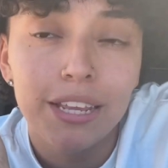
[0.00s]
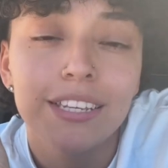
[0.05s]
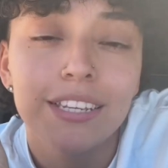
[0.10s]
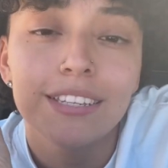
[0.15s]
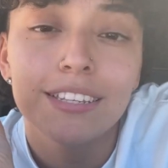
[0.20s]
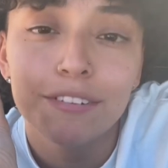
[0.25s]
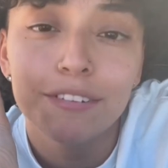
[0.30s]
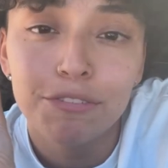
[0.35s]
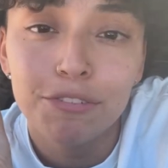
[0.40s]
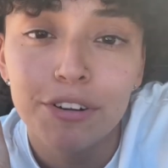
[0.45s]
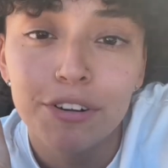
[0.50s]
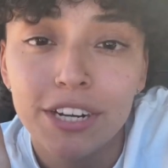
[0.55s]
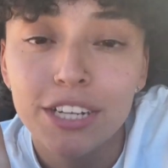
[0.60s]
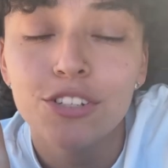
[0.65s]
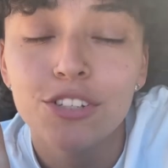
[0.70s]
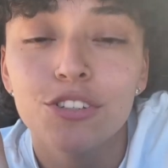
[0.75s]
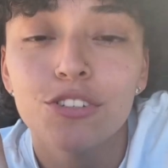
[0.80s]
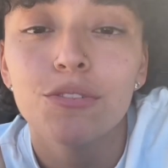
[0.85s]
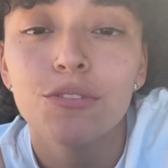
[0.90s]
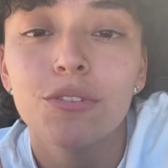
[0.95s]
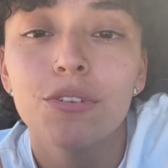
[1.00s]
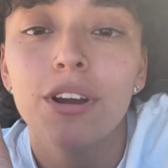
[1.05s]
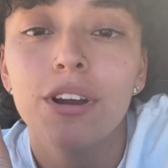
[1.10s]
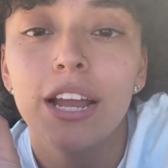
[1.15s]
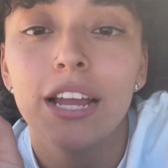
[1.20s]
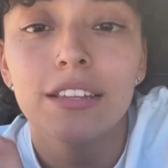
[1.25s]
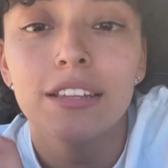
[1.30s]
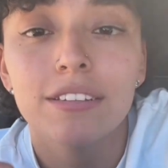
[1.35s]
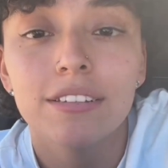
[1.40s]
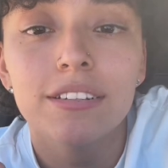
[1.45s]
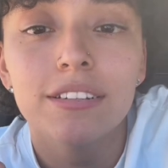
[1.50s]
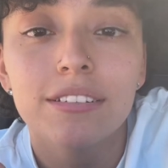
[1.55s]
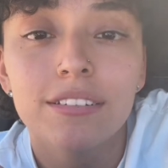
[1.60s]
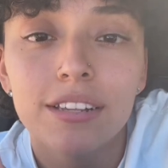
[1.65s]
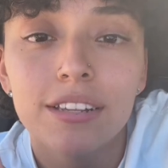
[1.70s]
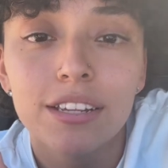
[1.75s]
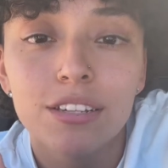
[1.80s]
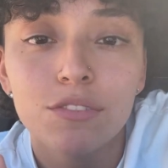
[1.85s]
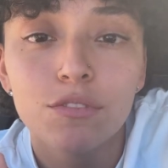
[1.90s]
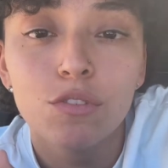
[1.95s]
differential and
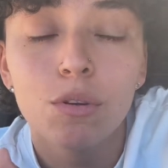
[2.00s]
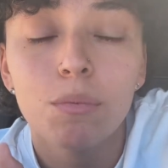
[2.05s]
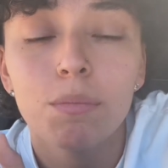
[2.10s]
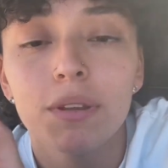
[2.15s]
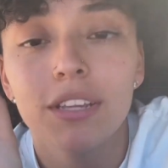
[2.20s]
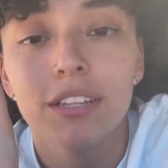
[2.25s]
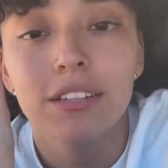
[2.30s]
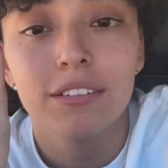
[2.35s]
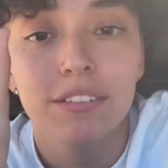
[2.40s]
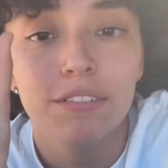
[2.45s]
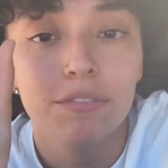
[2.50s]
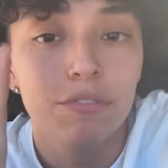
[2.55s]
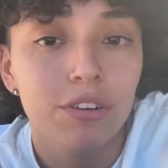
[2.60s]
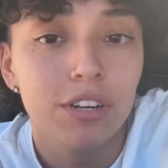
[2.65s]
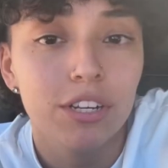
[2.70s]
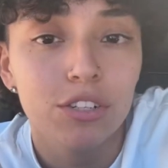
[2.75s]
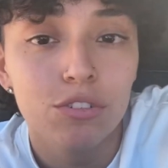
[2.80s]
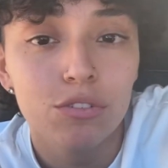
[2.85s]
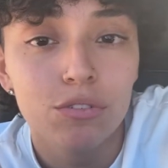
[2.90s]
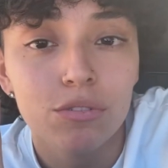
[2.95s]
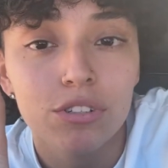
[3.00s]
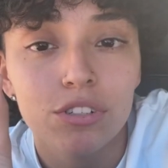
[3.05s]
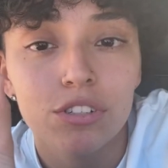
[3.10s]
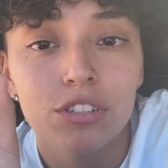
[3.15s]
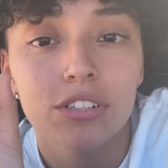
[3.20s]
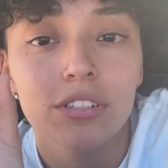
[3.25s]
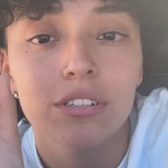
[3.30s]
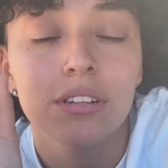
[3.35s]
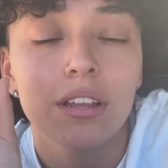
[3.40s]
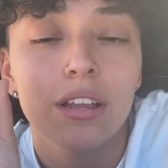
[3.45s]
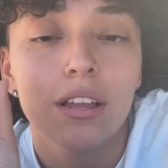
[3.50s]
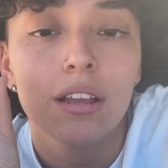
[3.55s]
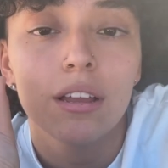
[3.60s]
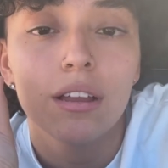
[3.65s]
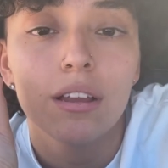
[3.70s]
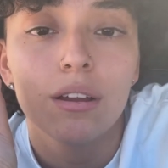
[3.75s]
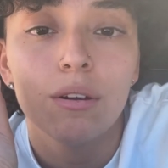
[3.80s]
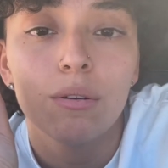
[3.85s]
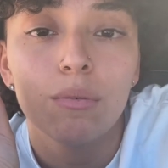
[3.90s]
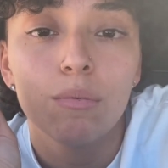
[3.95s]
successful, because differential is just,
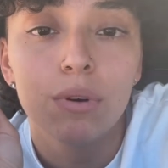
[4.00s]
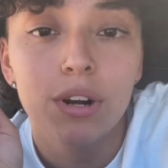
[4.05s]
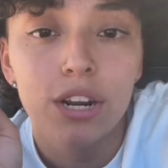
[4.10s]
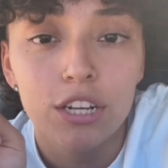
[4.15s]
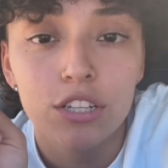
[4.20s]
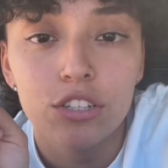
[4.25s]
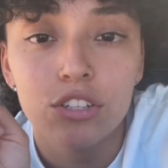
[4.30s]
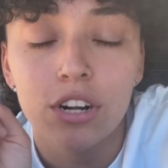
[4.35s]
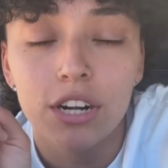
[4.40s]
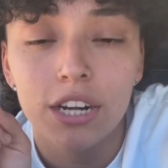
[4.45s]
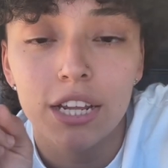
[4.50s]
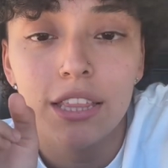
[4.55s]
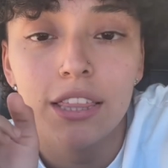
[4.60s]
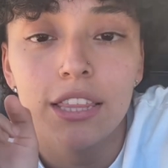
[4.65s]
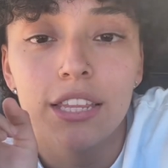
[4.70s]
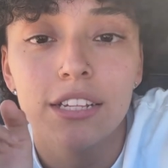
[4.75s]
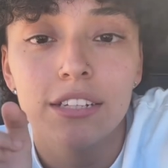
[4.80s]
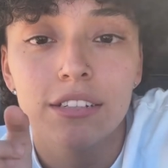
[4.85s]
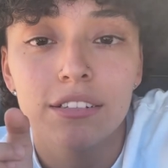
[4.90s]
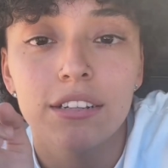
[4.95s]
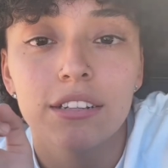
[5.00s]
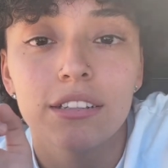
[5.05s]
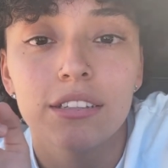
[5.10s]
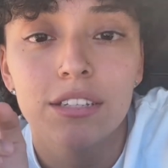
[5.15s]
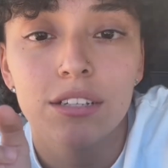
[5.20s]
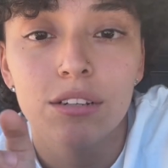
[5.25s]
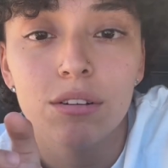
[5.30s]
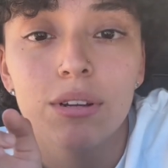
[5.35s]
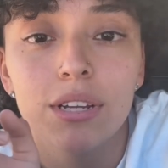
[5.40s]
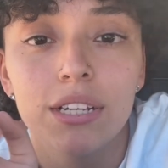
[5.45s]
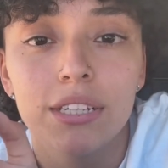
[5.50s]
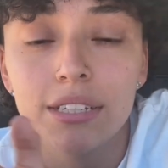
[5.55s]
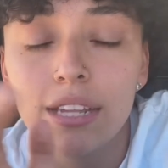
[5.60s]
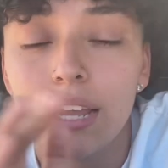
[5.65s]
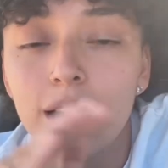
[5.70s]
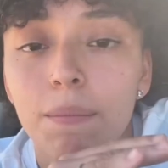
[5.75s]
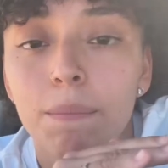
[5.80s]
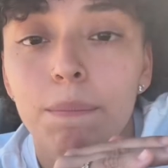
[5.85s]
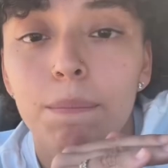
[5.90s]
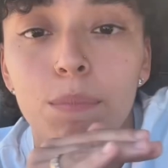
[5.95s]
we're gonna target this until it's
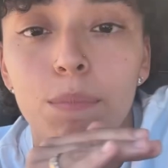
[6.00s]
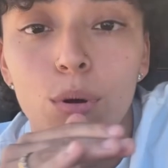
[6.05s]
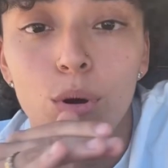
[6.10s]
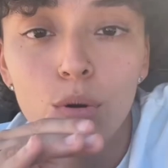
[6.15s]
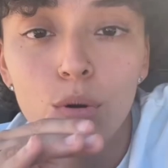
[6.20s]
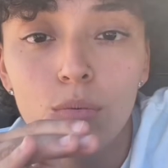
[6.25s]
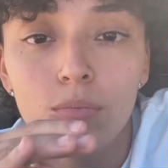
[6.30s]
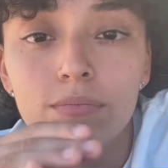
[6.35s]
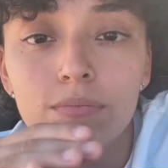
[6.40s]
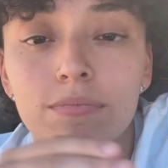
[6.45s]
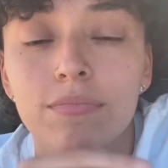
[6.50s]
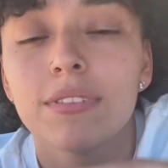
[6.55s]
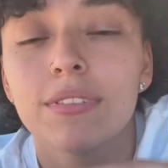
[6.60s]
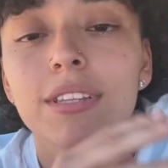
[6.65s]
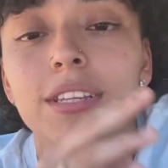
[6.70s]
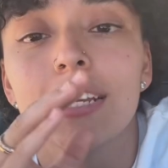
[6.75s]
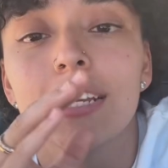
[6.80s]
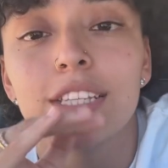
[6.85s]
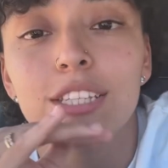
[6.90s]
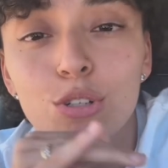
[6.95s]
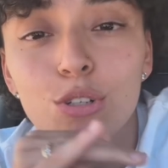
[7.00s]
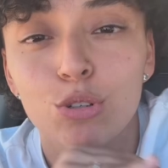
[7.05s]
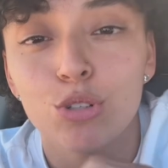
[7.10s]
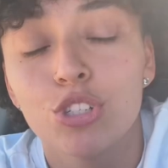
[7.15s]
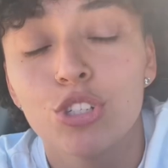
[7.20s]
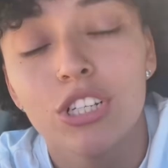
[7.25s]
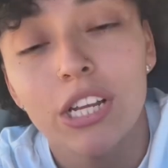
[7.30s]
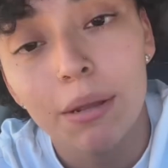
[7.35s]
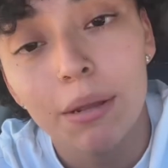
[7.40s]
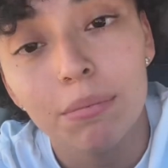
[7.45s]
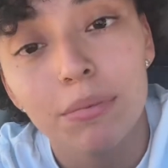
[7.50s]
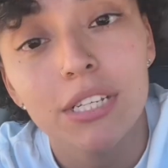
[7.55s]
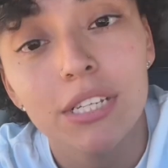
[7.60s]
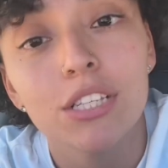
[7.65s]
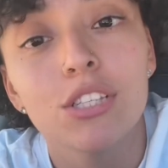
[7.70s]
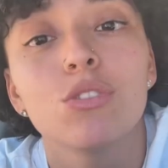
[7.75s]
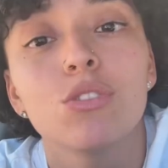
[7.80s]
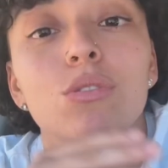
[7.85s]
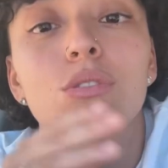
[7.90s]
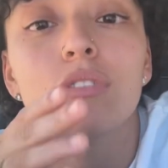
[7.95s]
like boom, until it's shaped
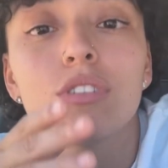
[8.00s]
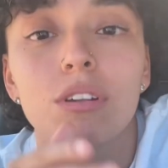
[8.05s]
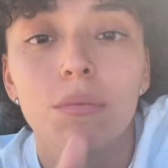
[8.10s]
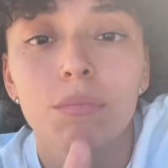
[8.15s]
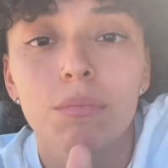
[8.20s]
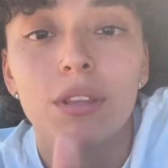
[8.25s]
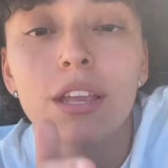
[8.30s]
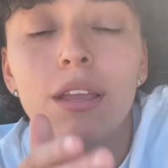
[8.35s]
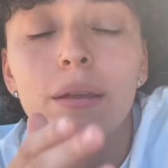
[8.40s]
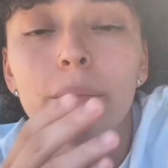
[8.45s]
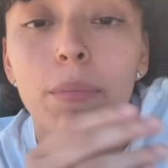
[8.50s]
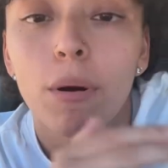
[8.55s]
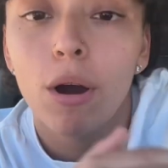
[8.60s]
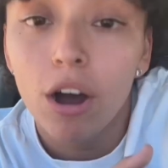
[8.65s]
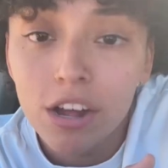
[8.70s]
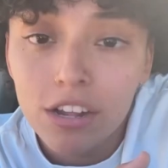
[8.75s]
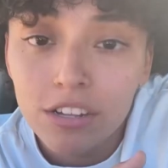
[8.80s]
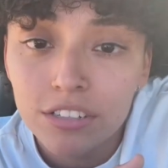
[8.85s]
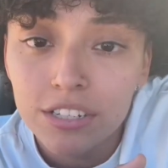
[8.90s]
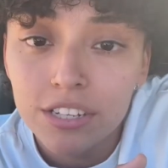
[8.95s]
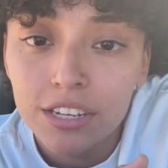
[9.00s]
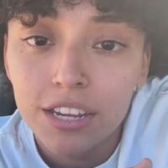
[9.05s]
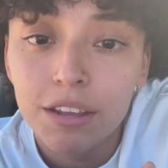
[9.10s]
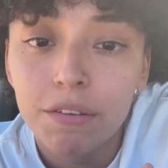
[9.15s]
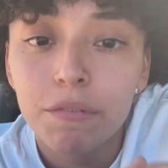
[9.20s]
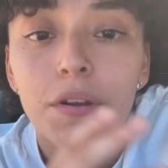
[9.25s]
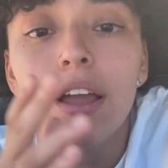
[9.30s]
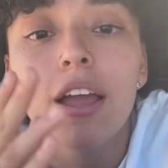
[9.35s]
to something positive.